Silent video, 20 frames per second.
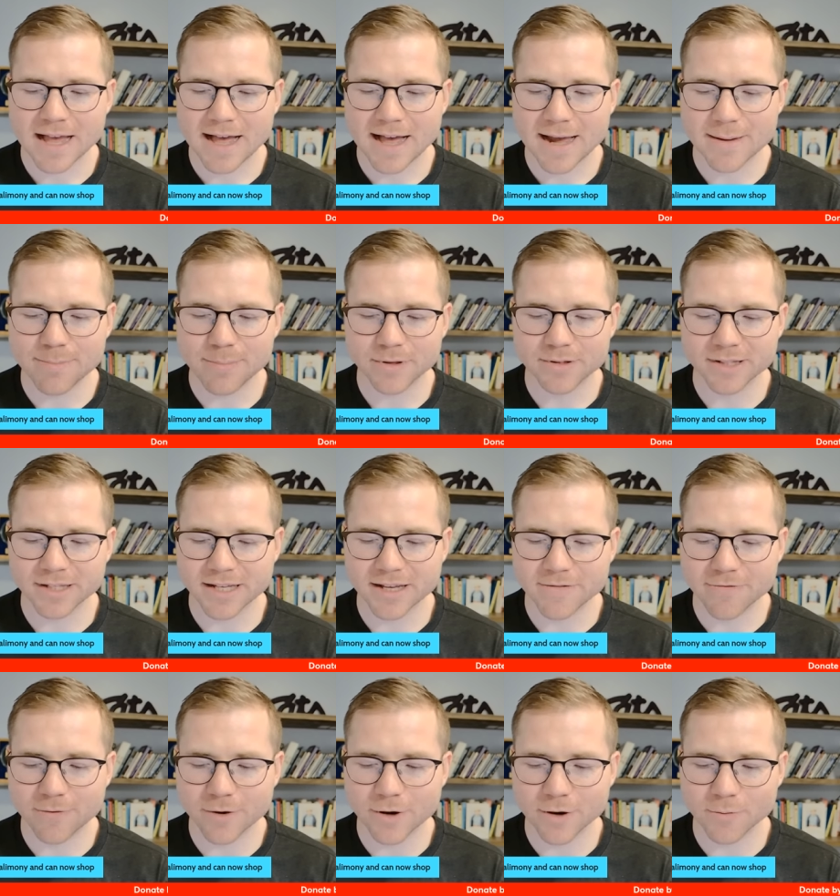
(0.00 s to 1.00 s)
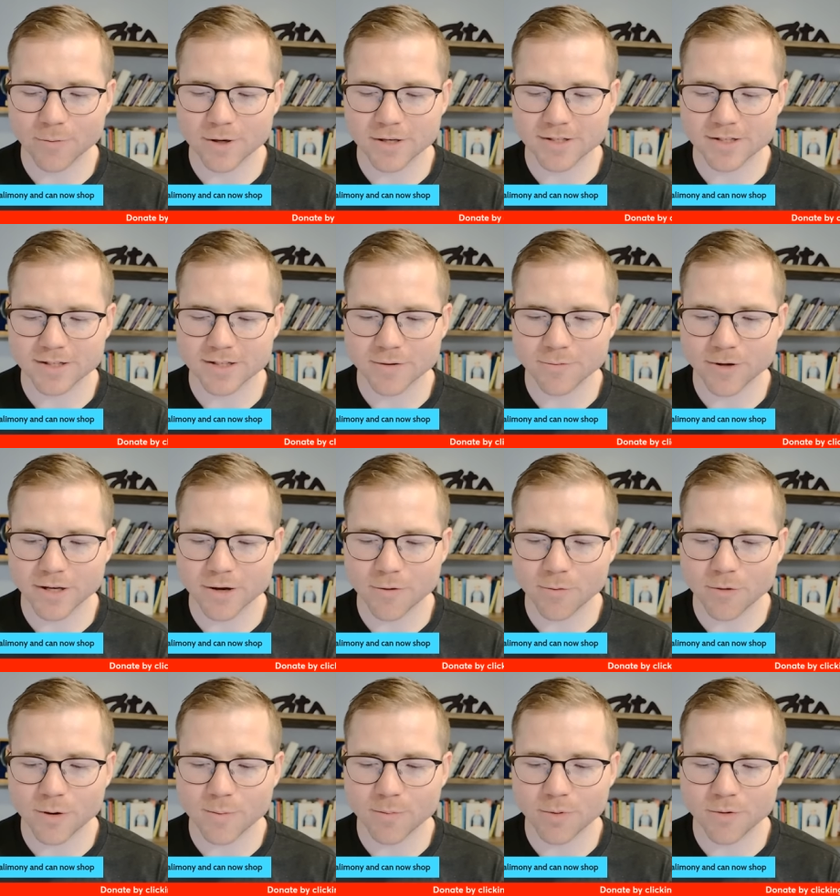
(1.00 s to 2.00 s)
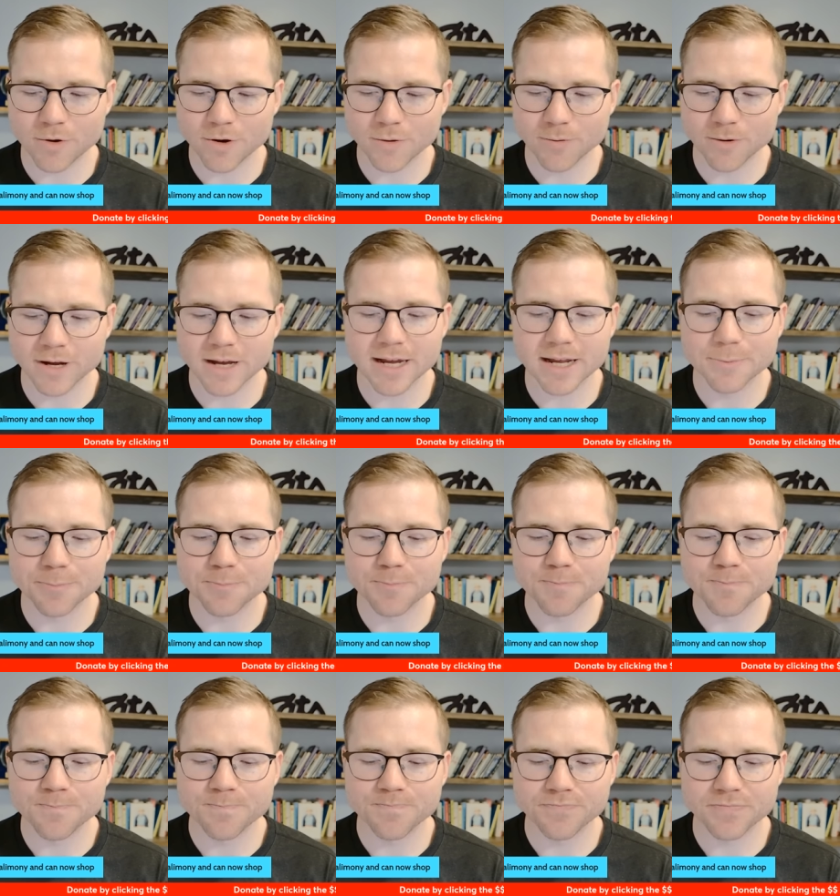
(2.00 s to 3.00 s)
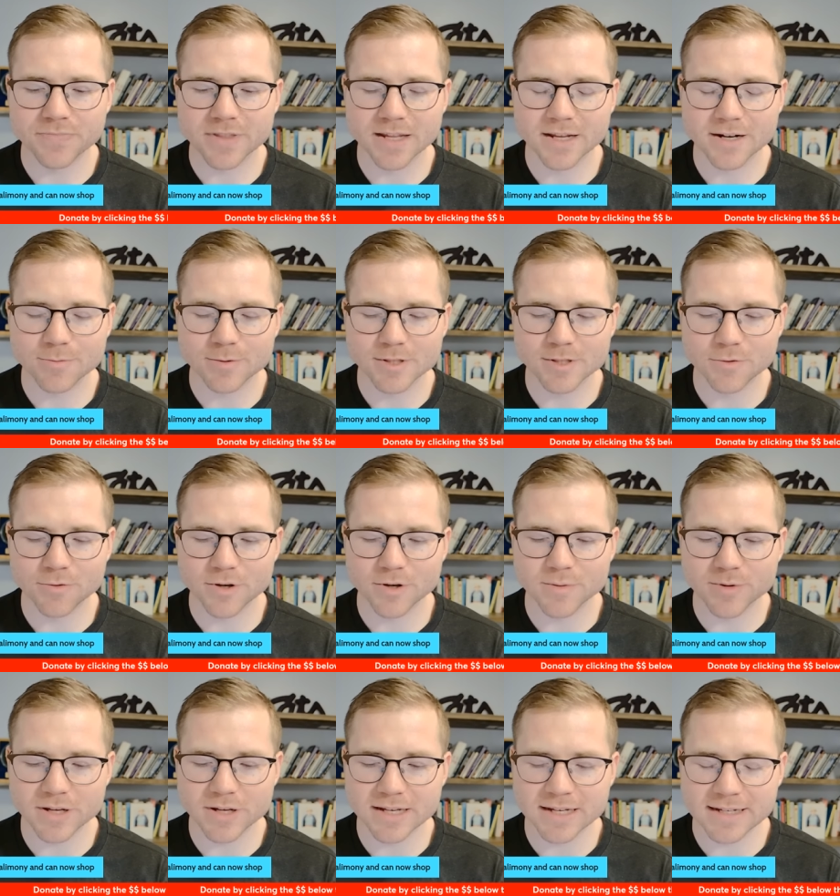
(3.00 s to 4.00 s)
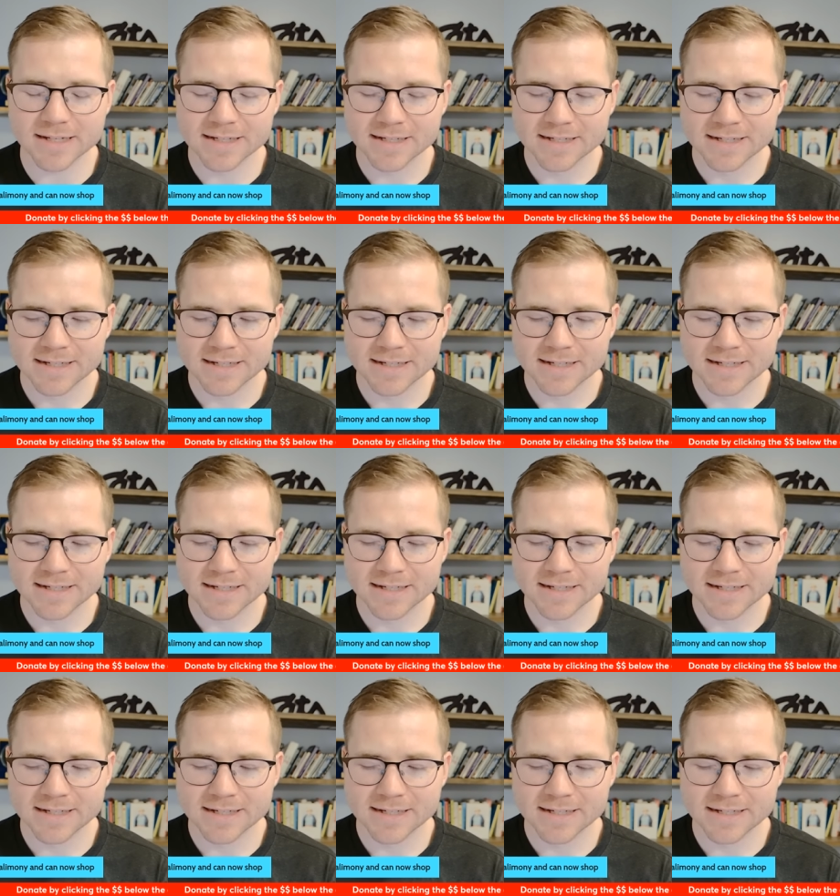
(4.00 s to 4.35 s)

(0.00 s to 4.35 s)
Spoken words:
I believe, where was it that we at one point read that it was going to be,